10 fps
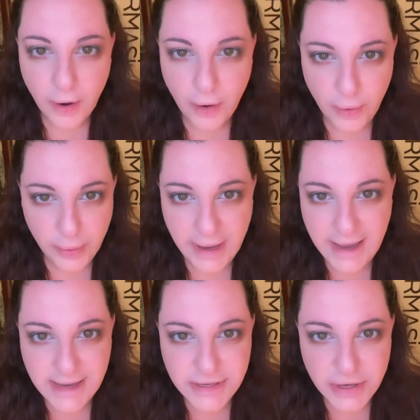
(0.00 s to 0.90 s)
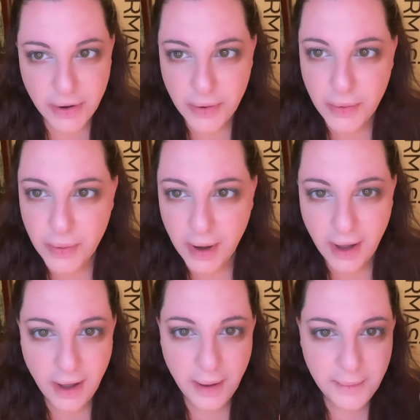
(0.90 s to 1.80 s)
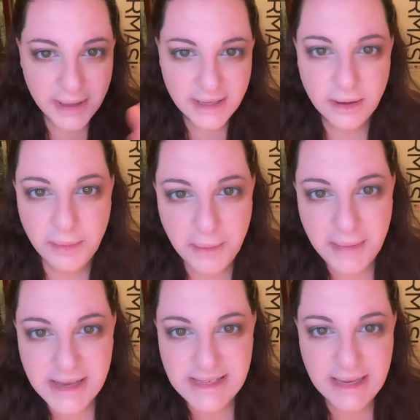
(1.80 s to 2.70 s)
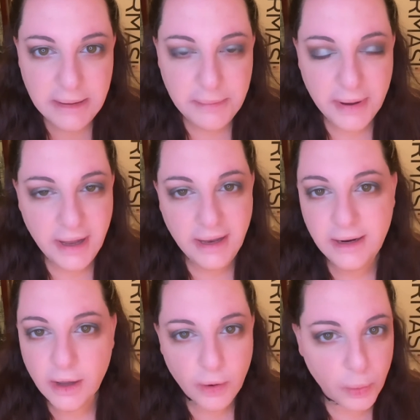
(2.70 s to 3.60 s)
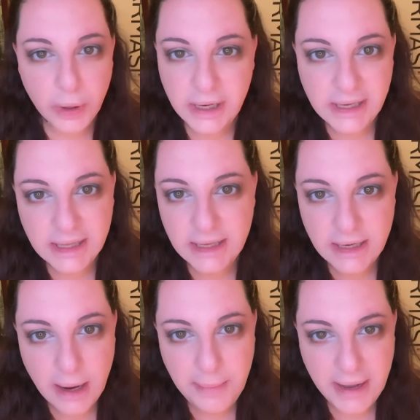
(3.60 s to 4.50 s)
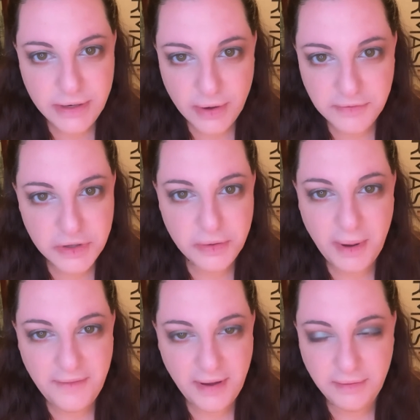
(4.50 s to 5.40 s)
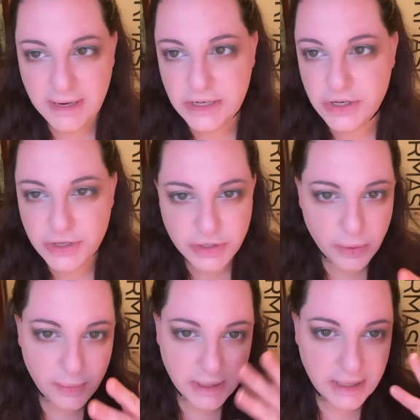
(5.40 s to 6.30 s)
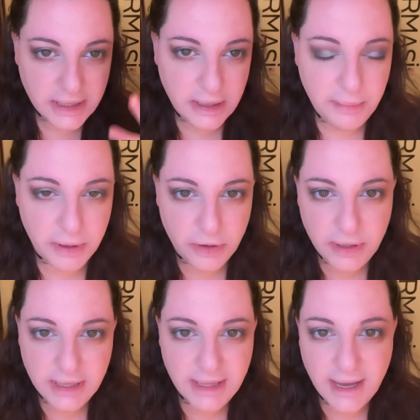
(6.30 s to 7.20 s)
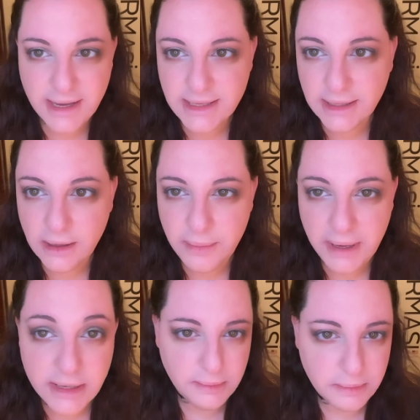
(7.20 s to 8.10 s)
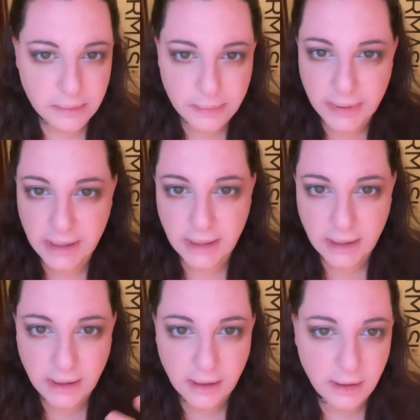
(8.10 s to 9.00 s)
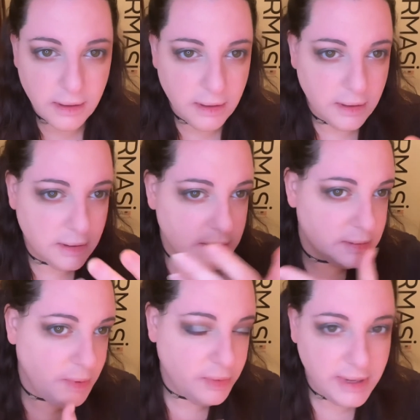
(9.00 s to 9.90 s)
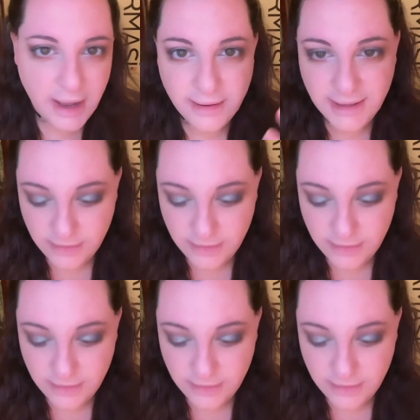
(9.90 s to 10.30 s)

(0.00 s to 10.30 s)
Okay, so a little bit messy, but we're gonna clean it up. I do have to do my foundation, so I'm gonna clean up underneath the eyes a little bit. Be smoked out and the other